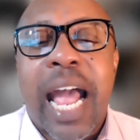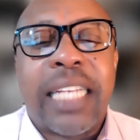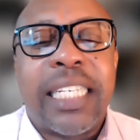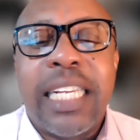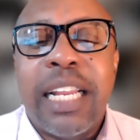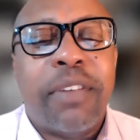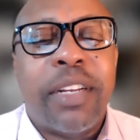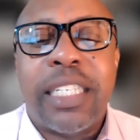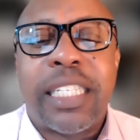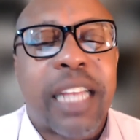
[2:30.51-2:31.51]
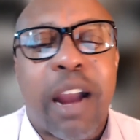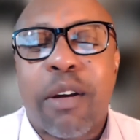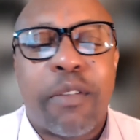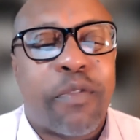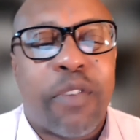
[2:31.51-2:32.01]
as living
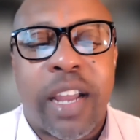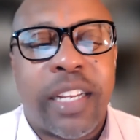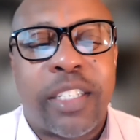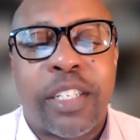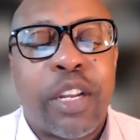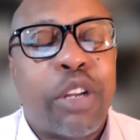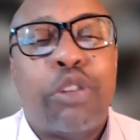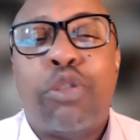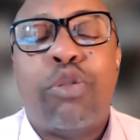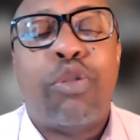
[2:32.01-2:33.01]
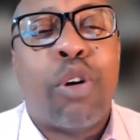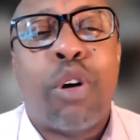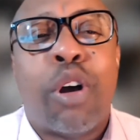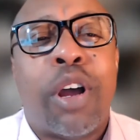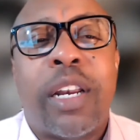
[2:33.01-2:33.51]
sacrifice to
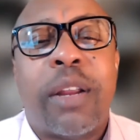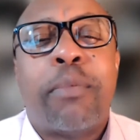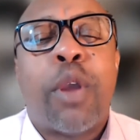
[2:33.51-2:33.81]
God,